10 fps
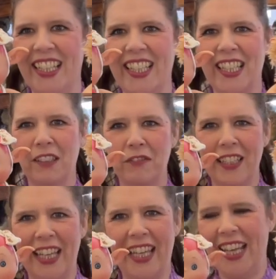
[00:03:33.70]
They're
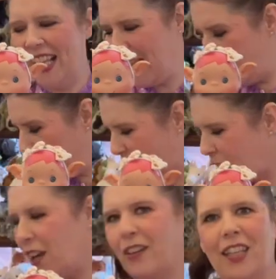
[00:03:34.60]
lovely. Let me
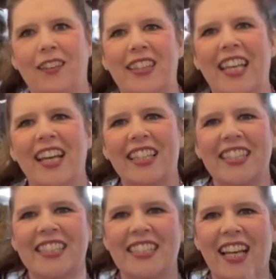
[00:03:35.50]
show you the
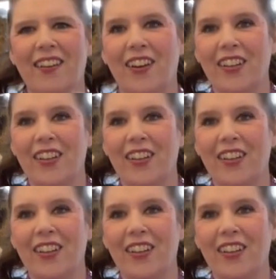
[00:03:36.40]
others now